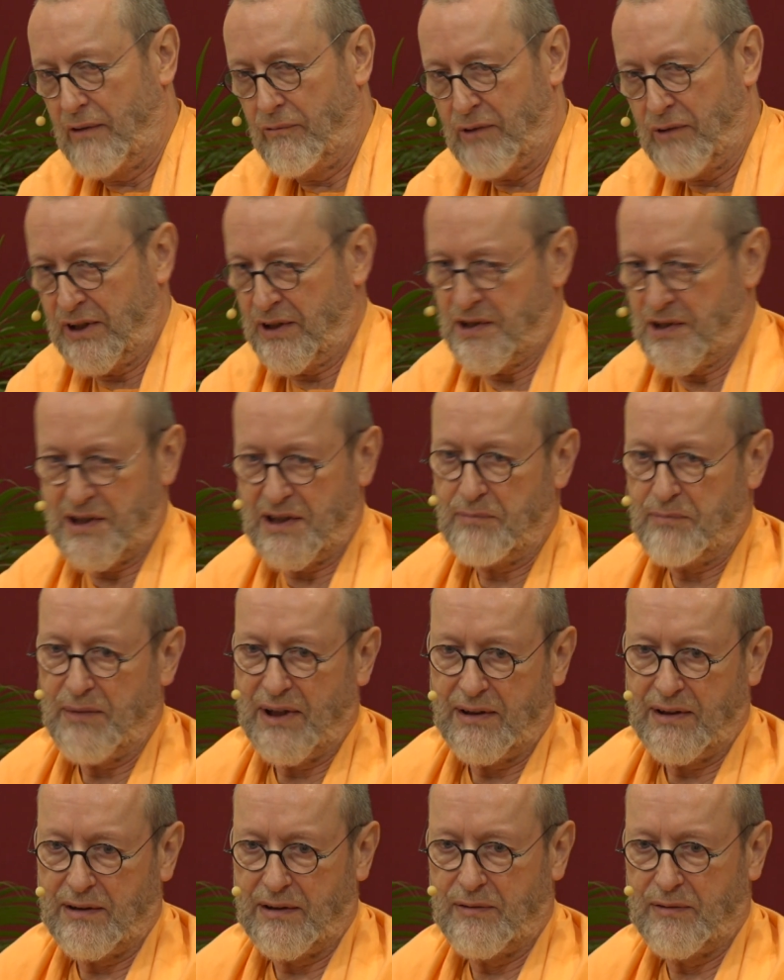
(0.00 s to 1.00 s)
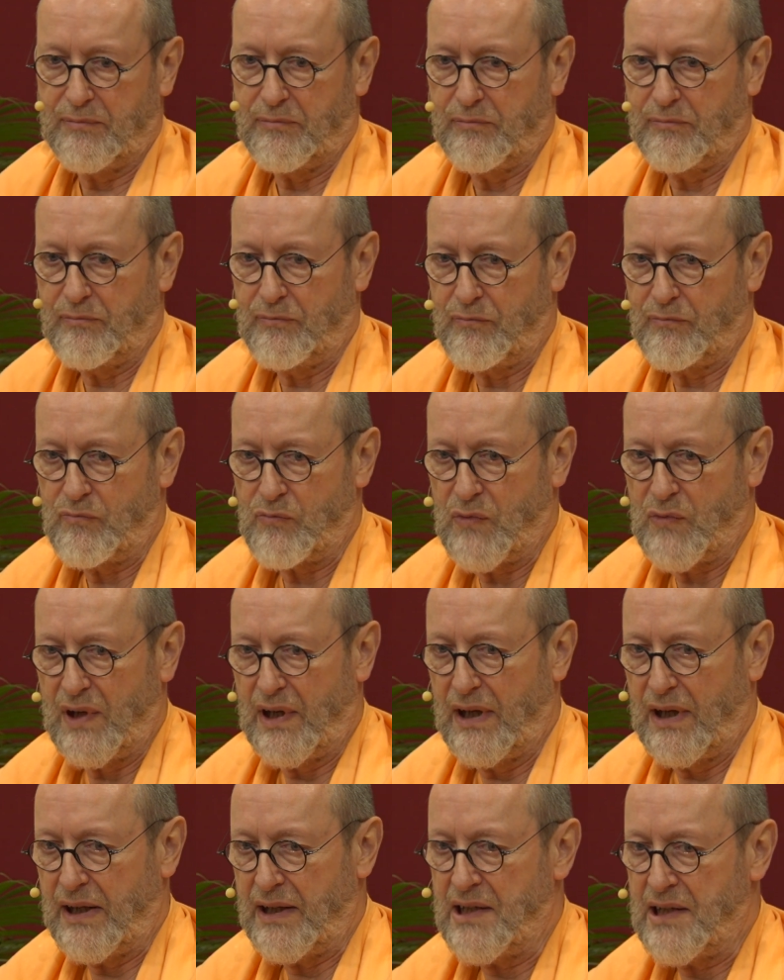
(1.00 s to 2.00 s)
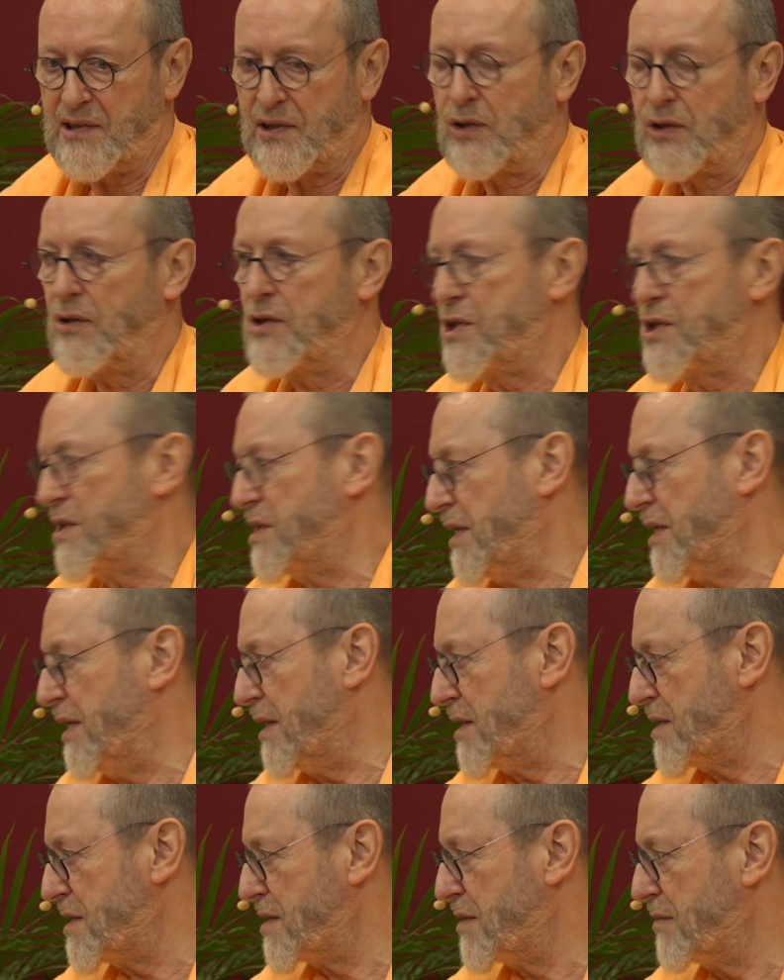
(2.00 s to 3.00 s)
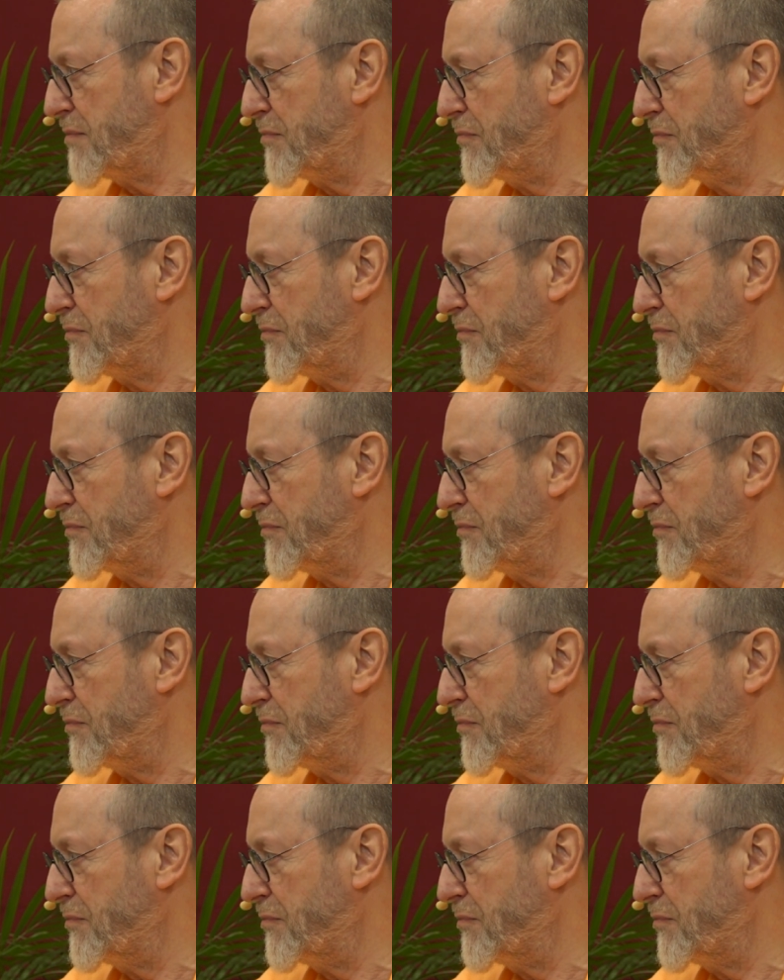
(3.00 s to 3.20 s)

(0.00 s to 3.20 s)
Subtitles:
what does it mean? This consciousness